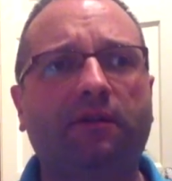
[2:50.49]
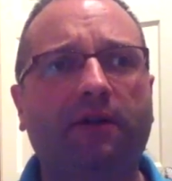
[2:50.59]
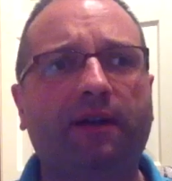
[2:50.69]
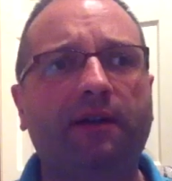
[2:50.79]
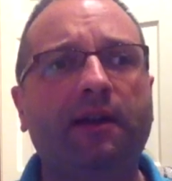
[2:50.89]

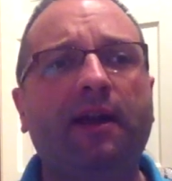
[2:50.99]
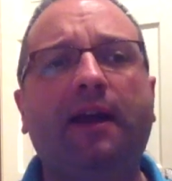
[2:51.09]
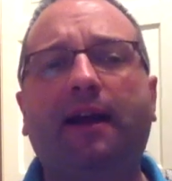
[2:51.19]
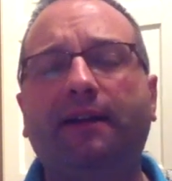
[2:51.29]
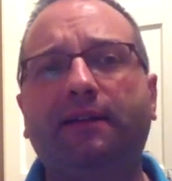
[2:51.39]
Okay,
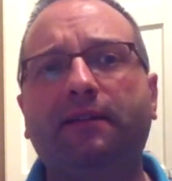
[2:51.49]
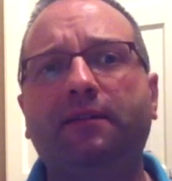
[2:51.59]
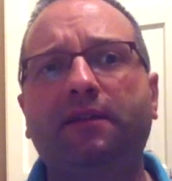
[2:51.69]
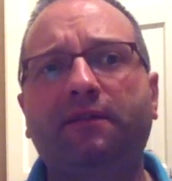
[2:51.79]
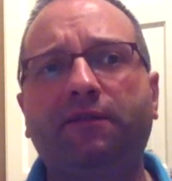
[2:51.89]
and
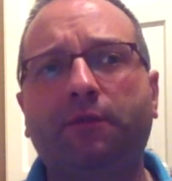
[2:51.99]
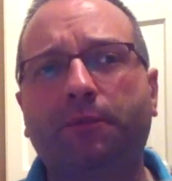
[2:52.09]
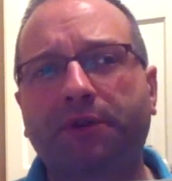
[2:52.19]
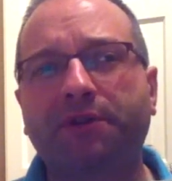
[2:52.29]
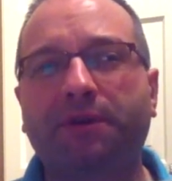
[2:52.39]
if your
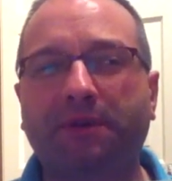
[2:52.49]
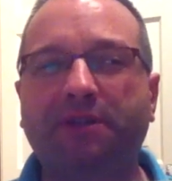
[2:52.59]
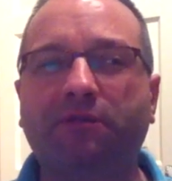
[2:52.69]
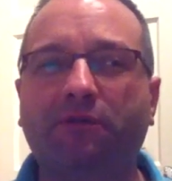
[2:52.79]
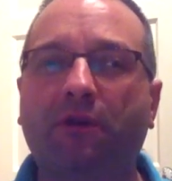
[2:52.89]
printer is